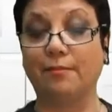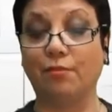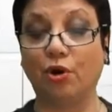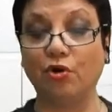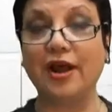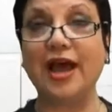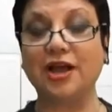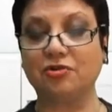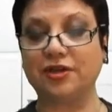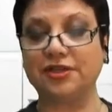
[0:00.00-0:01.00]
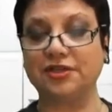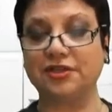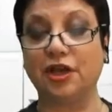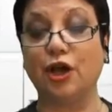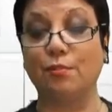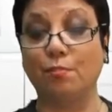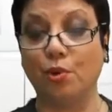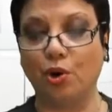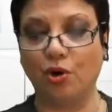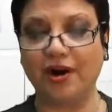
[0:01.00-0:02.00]
more accurate,
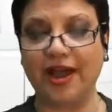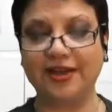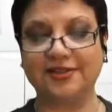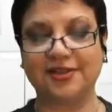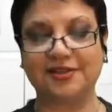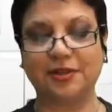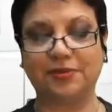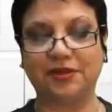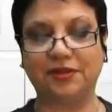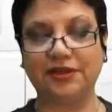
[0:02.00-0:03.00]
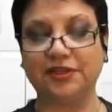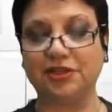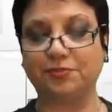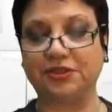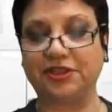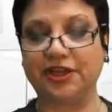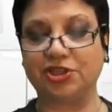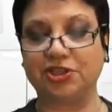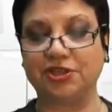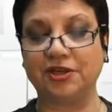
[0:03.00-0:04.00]
more accessible
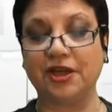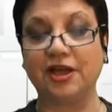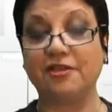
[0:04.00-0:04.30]
interpretation